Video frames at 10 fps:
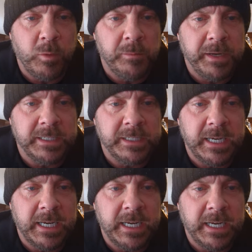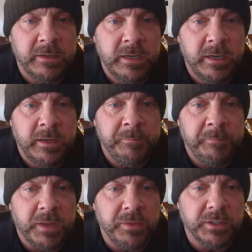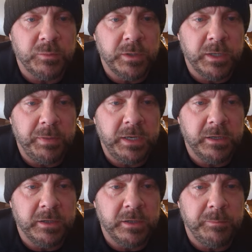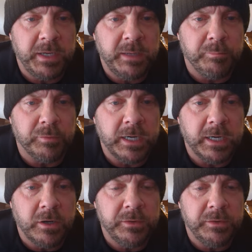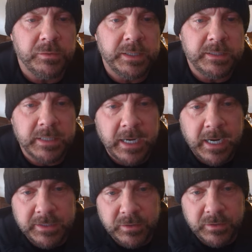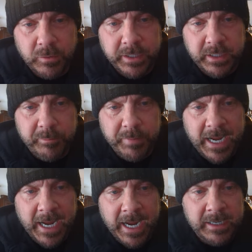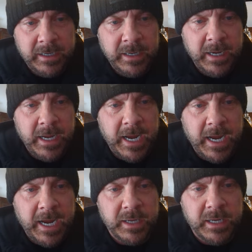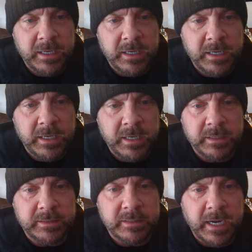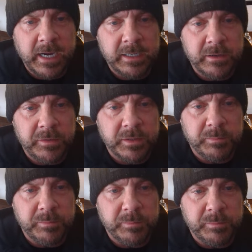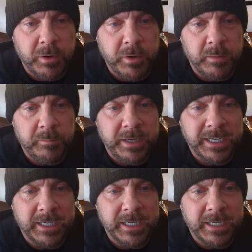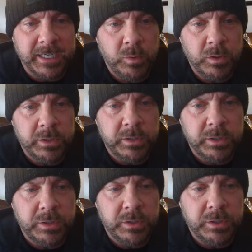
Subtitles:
well maintained. Now this one appears to be brick on 3 sides, including the back, and then sided on this back part. Big porch,